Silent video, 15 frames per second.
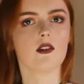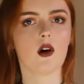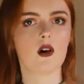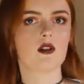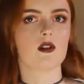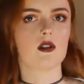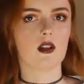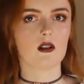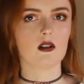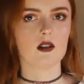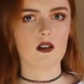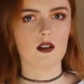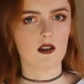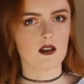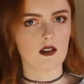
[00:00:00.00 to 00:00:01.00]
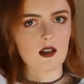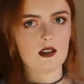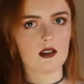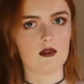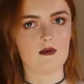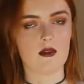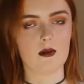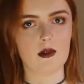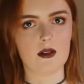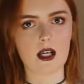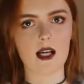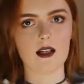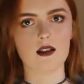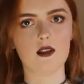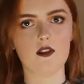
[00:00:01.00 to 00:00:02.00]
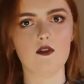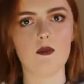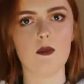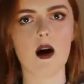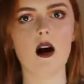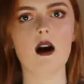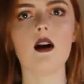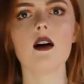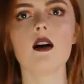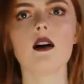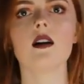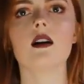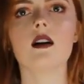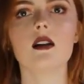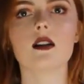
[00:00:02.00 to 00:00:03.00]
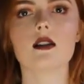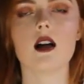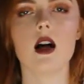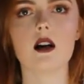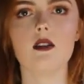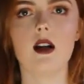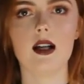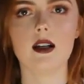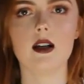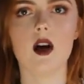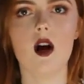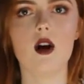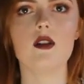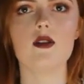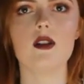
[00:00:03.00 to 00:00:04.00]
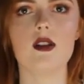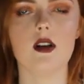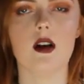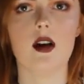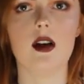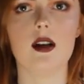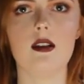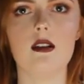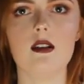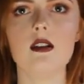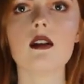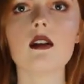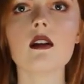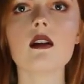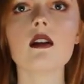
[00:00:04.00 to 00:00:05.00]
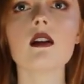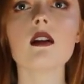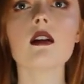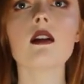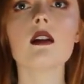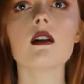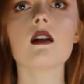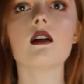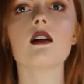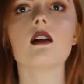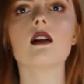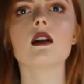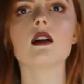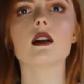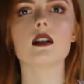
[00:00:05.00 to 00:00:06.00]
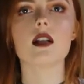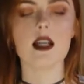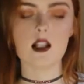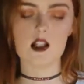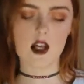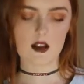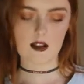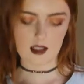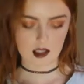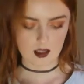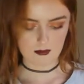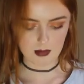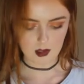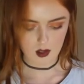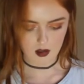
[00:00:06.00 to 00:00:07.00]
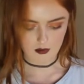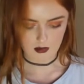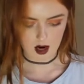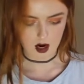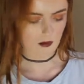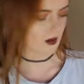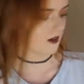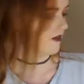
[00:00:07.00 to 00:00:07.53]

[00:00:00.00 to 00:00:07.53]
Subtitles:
costs because I got too excited and ripped the tags off, but it's kind of like an oversized t-shirt. It's like a blue marble